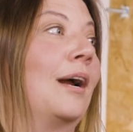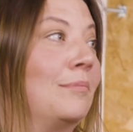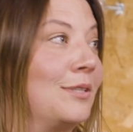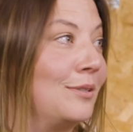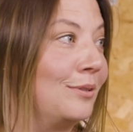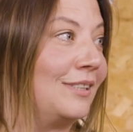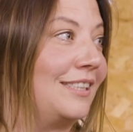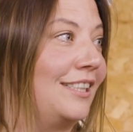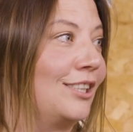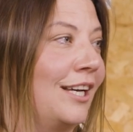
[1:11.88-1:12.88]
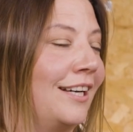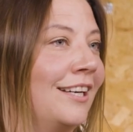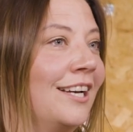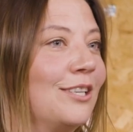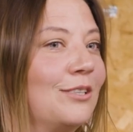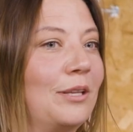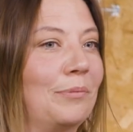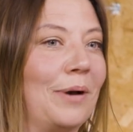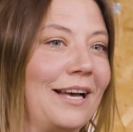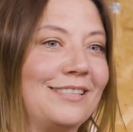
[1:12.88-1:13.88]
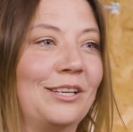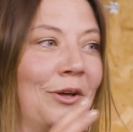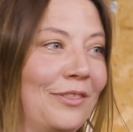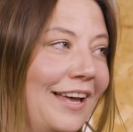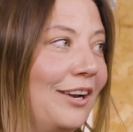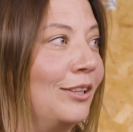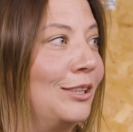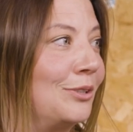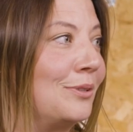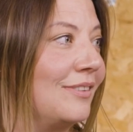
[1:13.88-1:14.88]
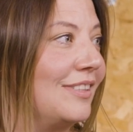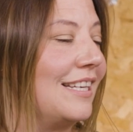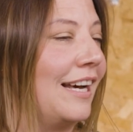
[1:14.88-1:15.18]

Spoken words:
and Janine Kirk, computer science teacher and code club leader,